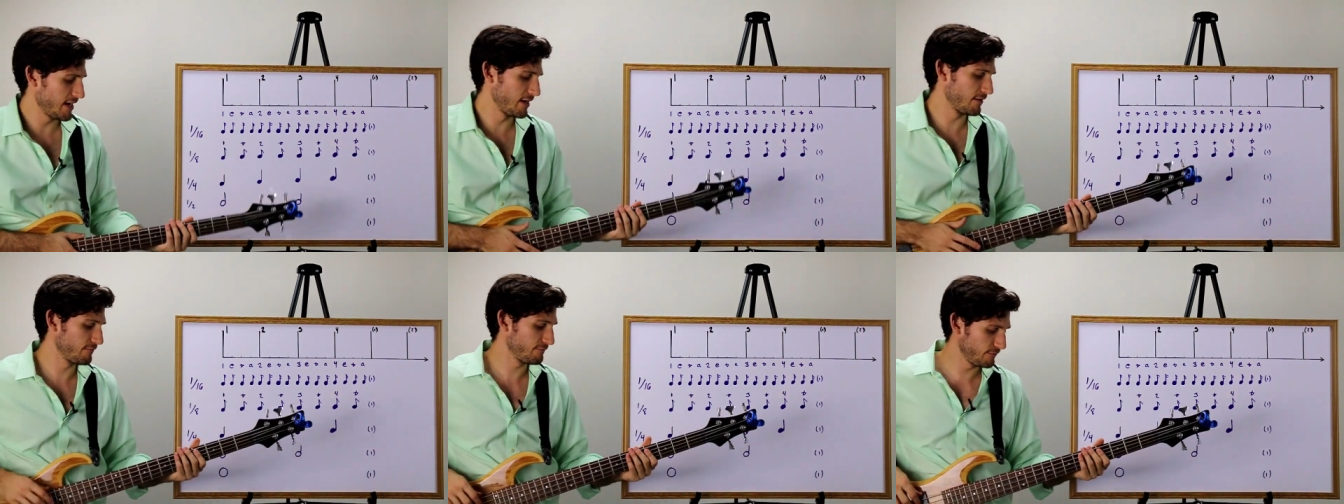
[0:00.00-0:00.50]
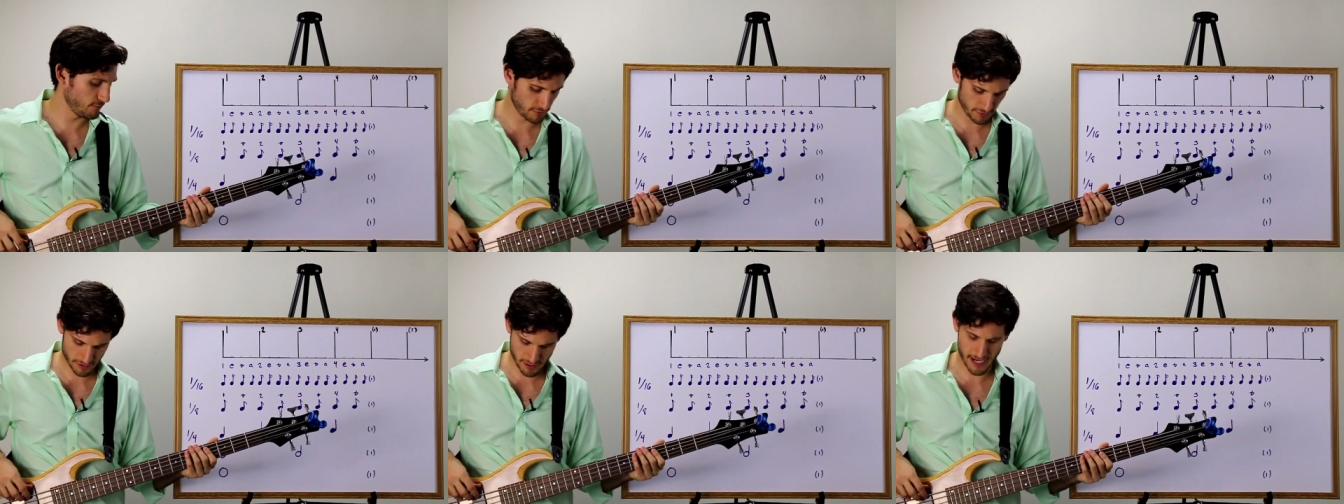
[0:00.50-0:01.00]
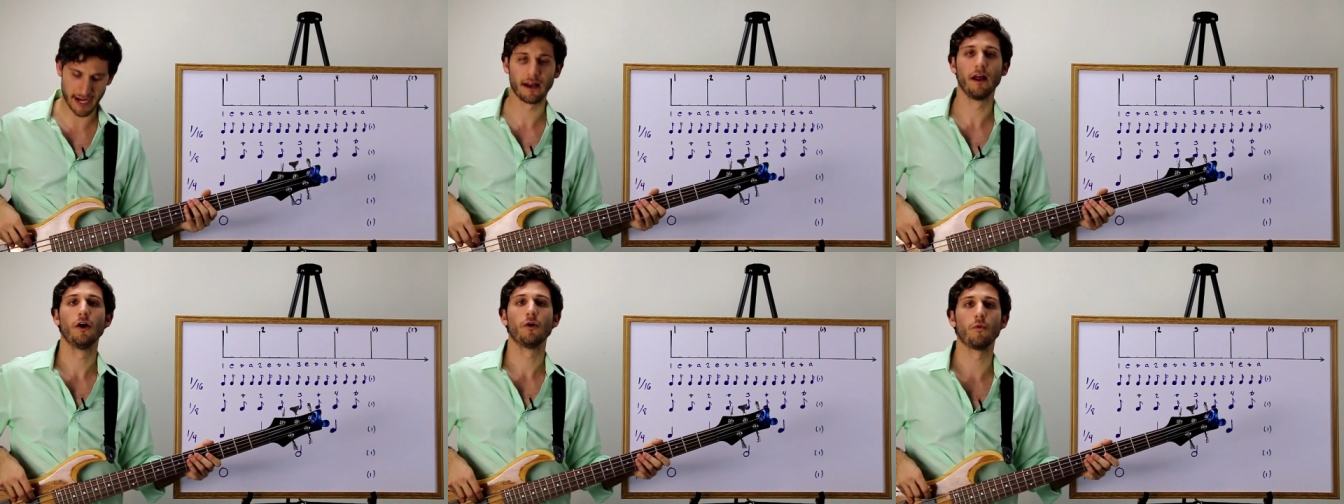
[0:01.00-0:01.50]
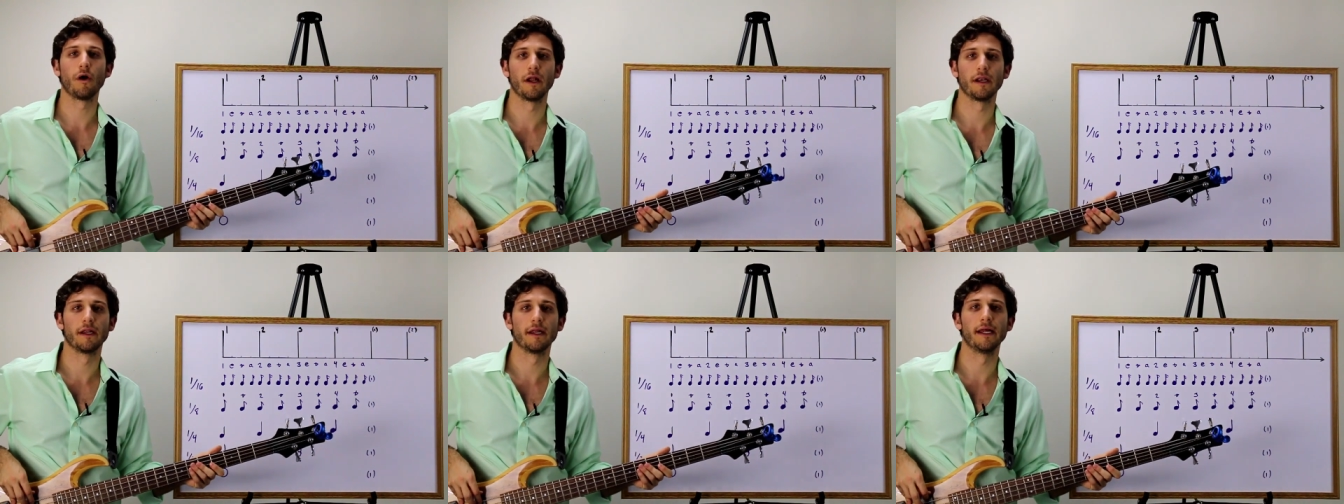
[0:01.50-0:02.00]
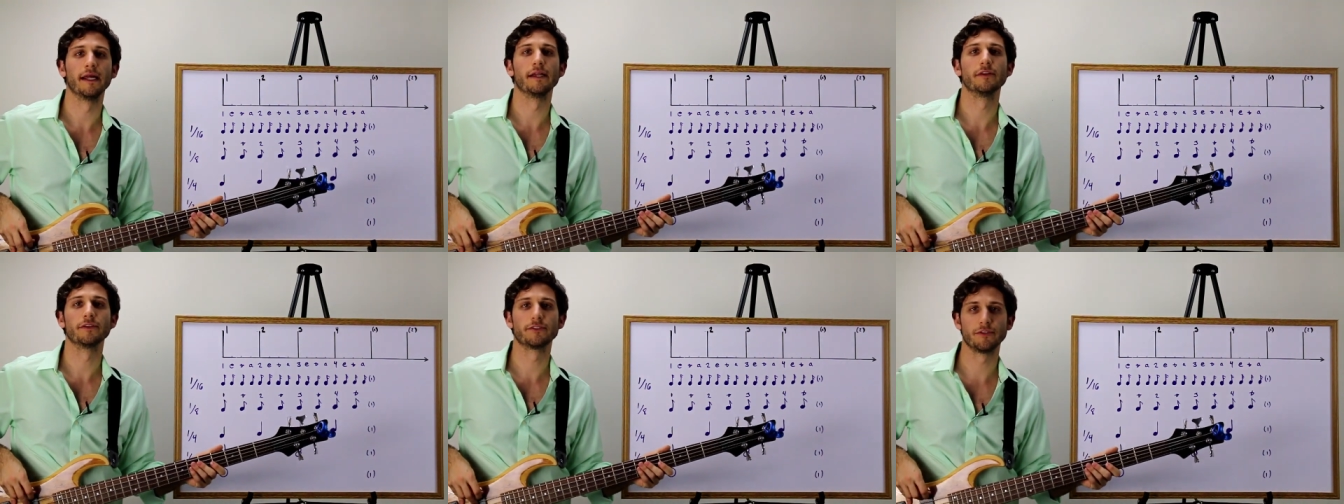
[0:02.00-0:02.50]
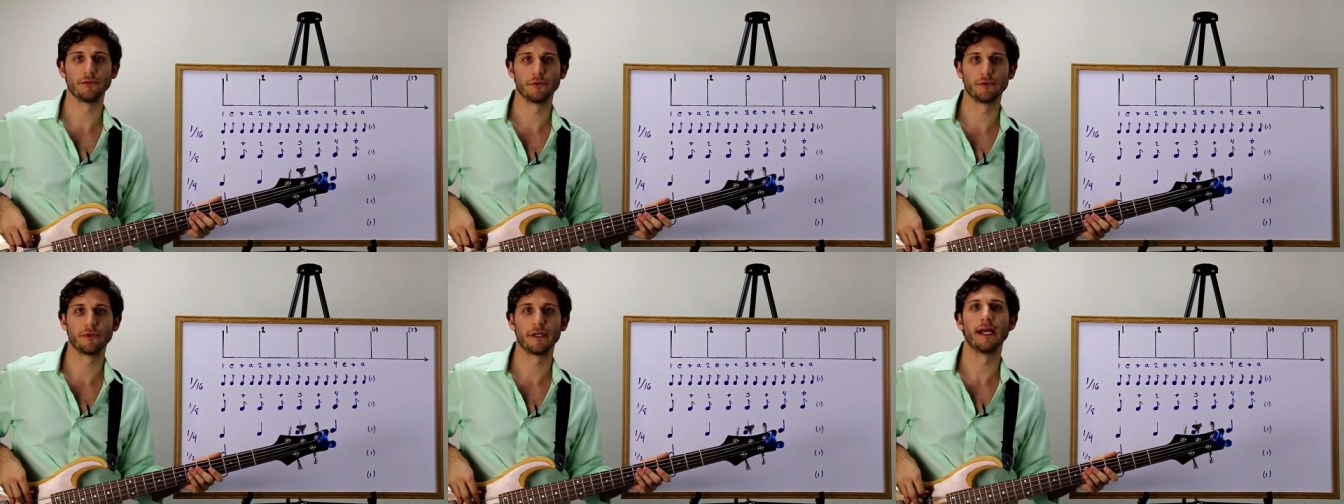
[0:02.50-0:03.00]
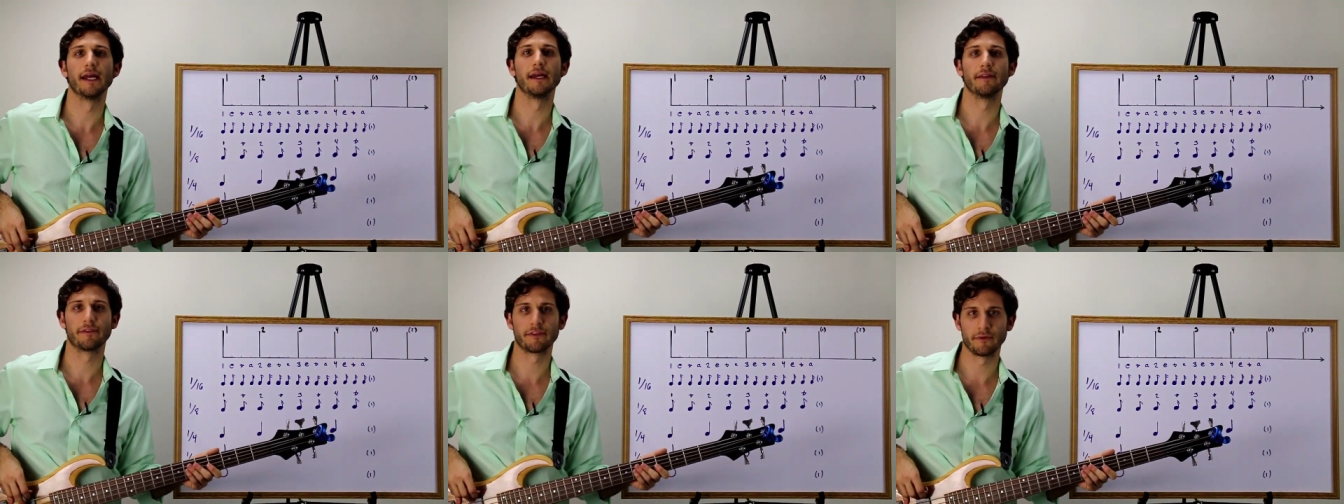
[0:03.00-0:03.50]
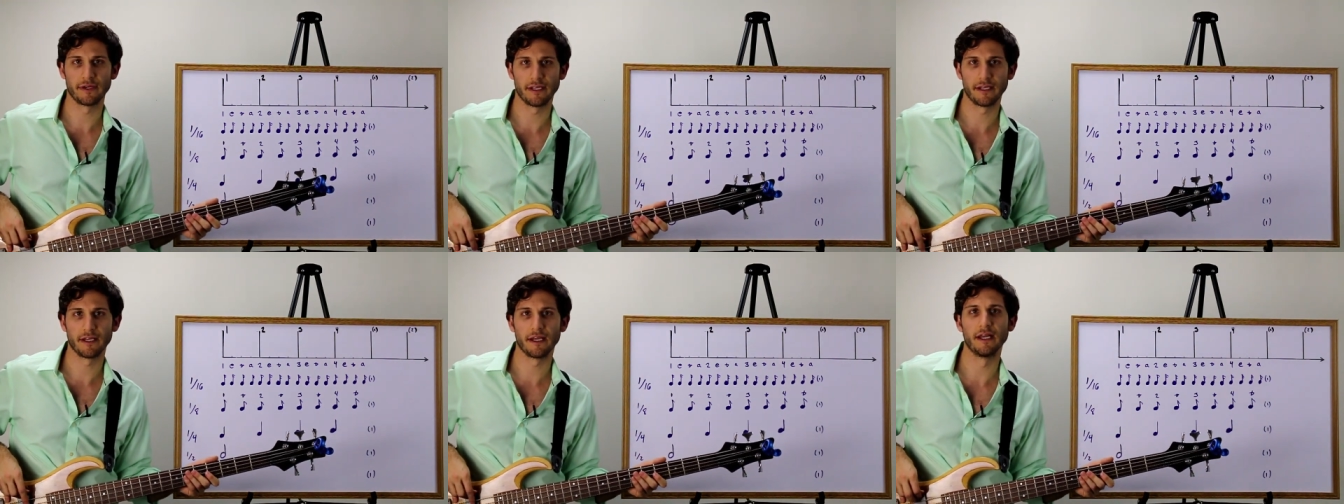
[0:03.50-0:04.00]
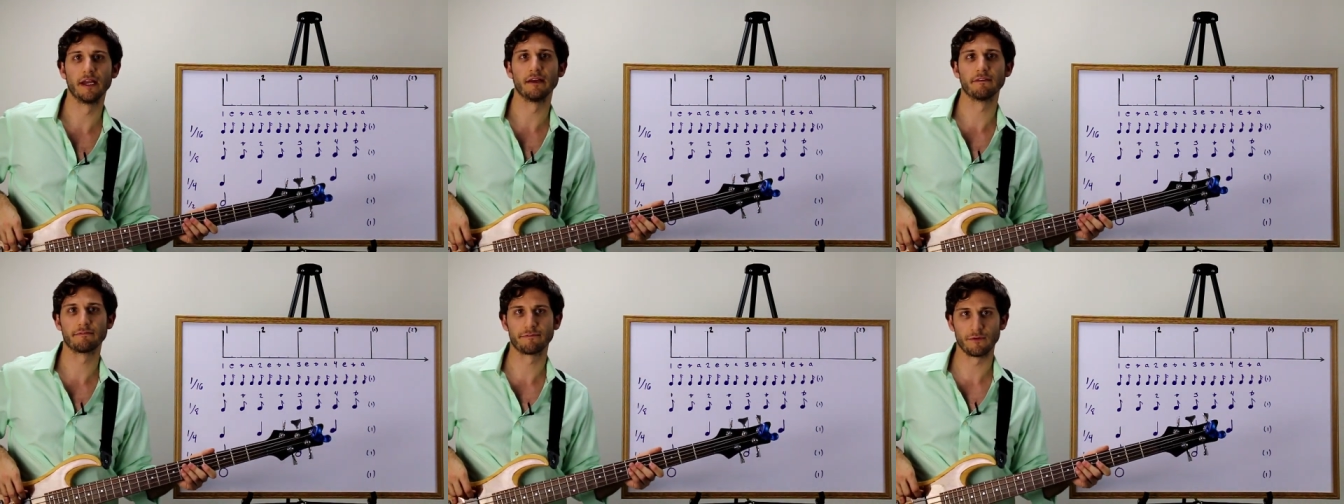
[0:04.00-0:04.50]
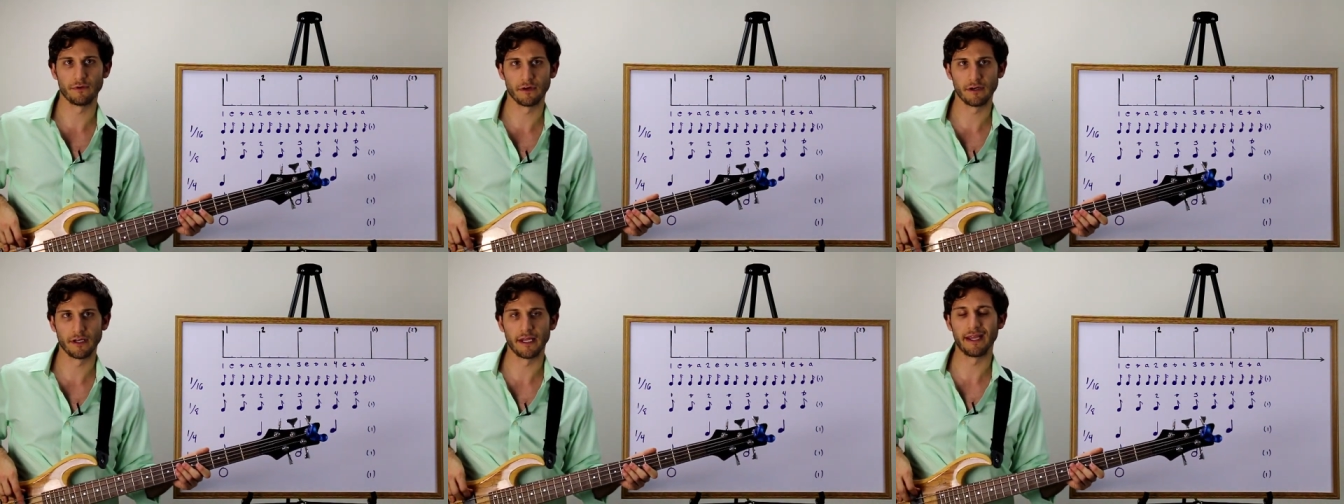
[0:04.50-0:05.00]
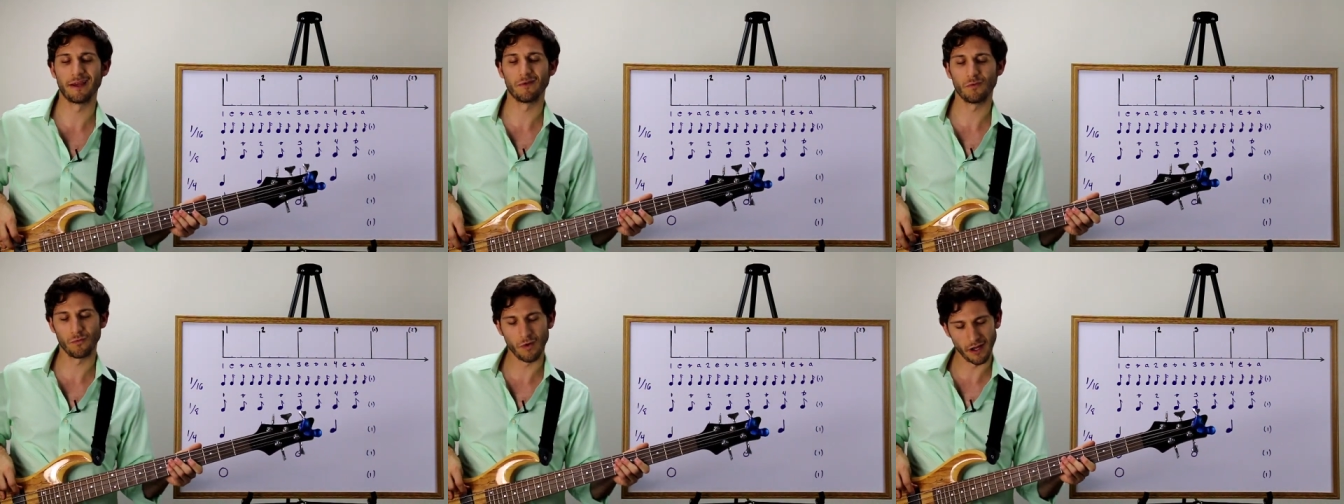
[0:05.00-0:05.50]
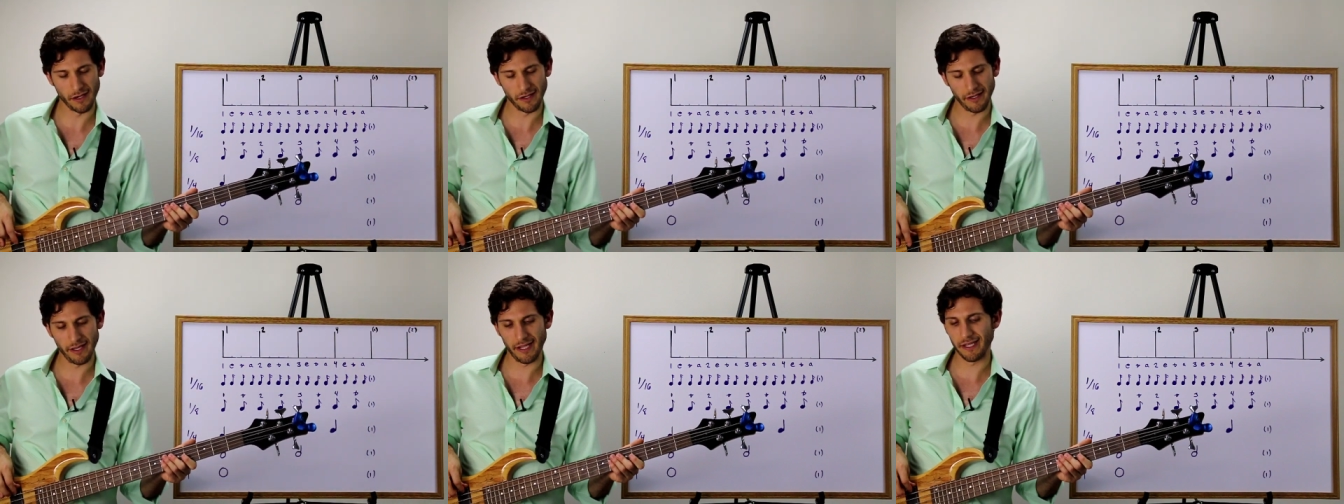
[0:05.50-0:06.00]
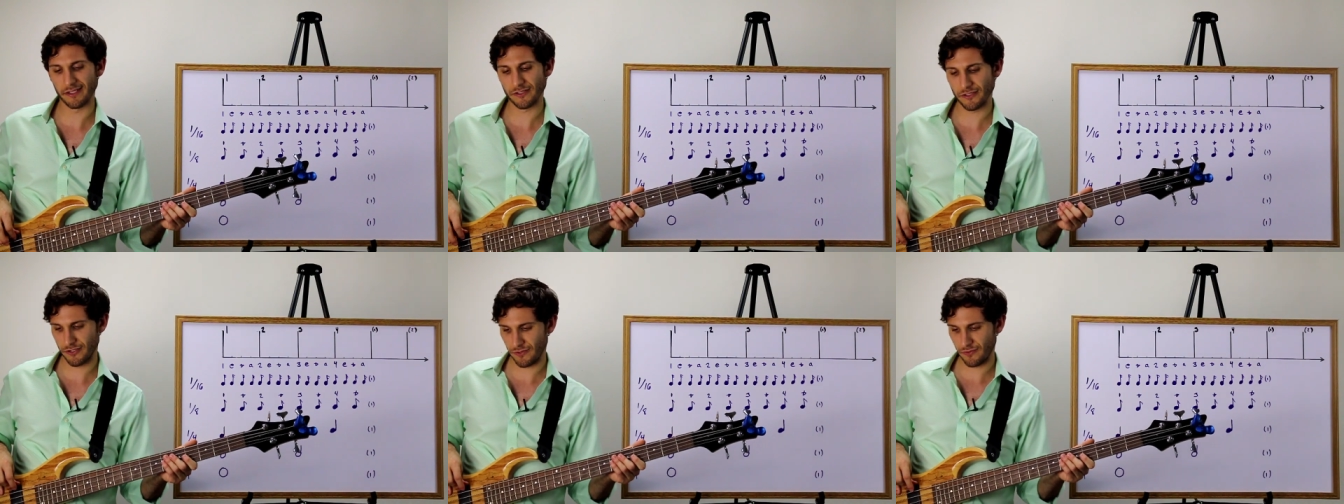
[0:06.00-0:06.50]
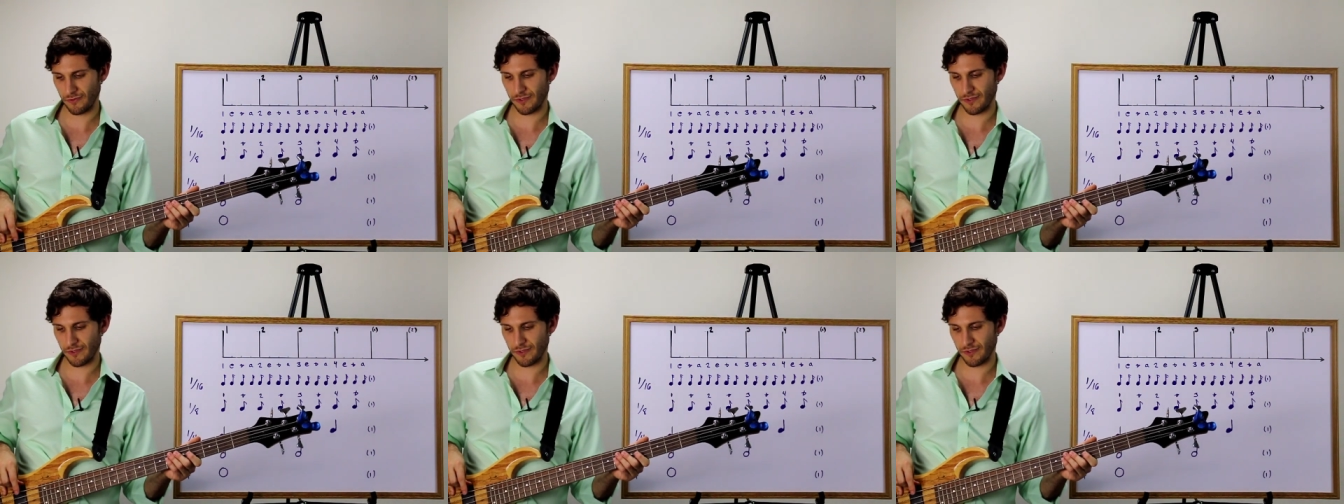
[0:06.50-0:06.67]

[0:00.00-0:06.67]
and 4 and 1 and 2 and 3 and 4 and 1 and 2